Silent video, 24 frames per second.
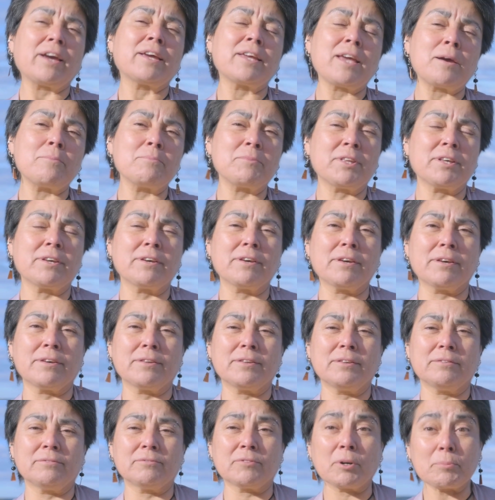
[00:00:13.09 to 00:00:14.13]
I am
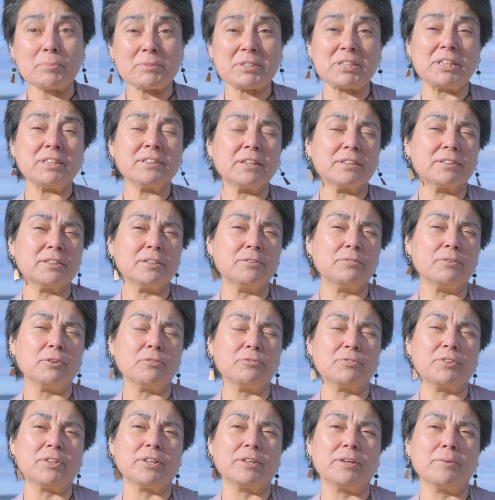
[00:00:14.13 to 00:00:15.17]
the representative
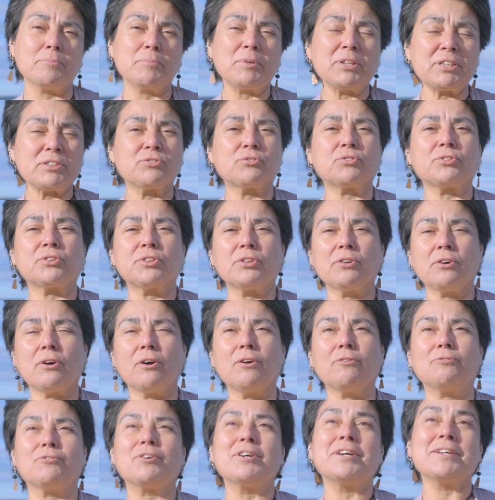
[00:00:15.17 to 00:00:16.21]
of the Ministry
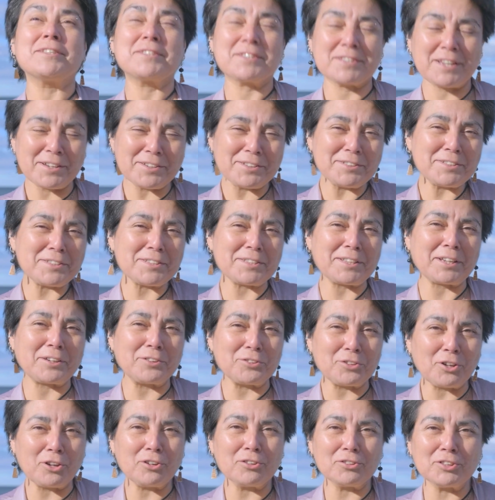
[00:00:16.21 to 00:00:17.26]
of Science,
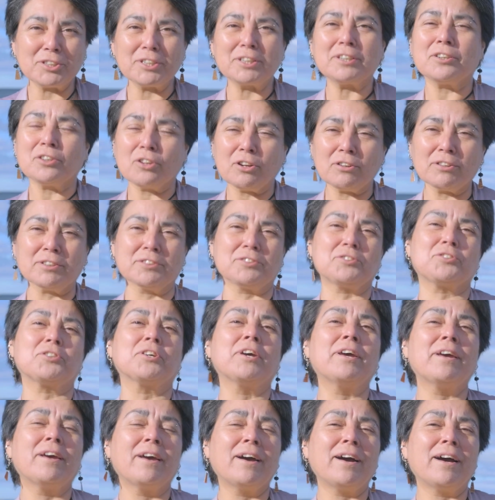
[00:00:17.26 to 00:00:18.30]
Technology, Knowledge
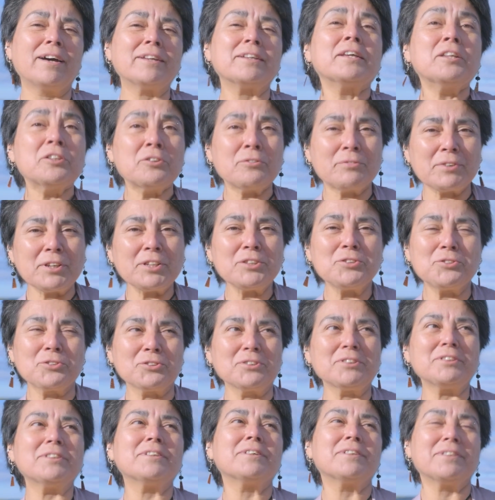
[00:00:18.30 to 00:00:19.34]
and
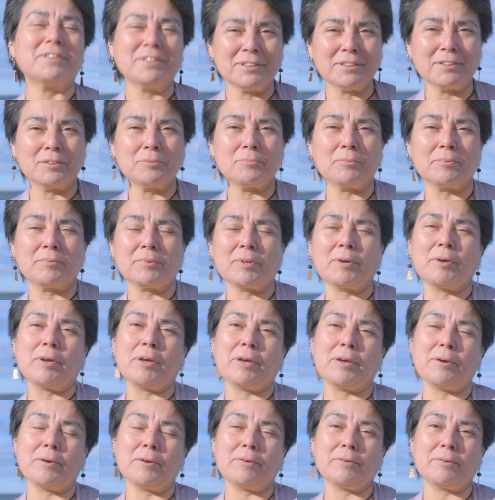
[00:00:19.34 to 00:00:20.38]
Innovation in
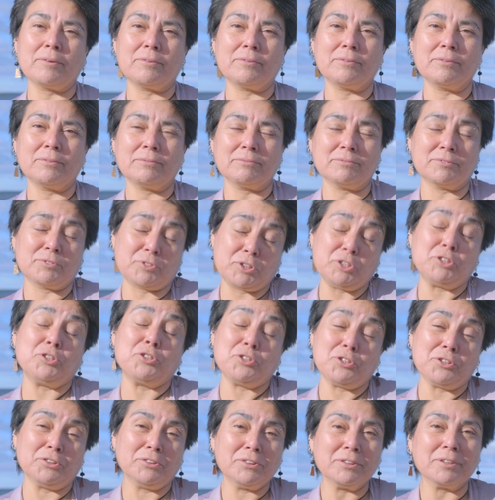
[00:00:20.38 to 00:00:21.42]
the
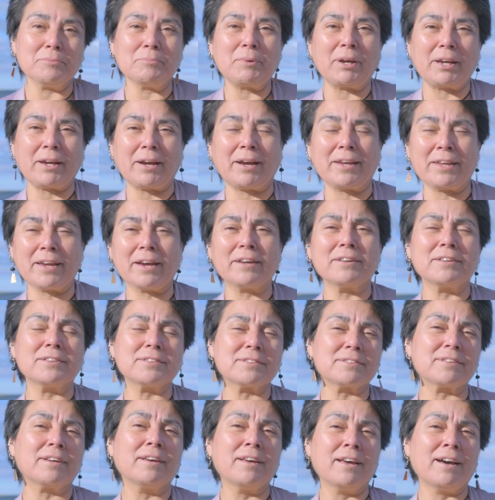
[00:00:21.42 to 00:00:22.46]
region, in
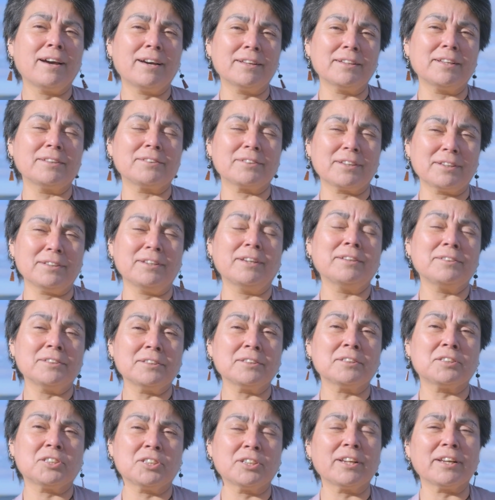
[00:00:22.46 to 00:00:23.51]
Magallanes and,
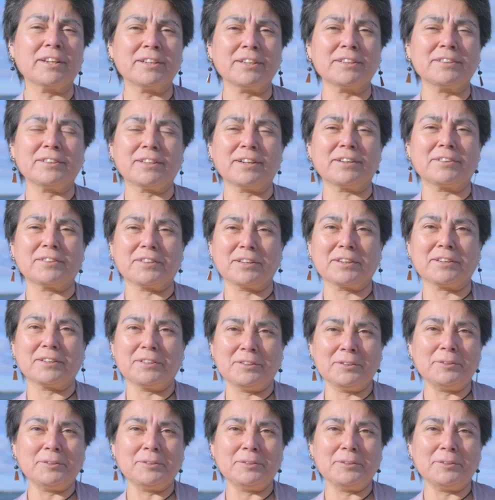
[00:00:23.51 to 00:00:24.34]
Chilean Antarctic.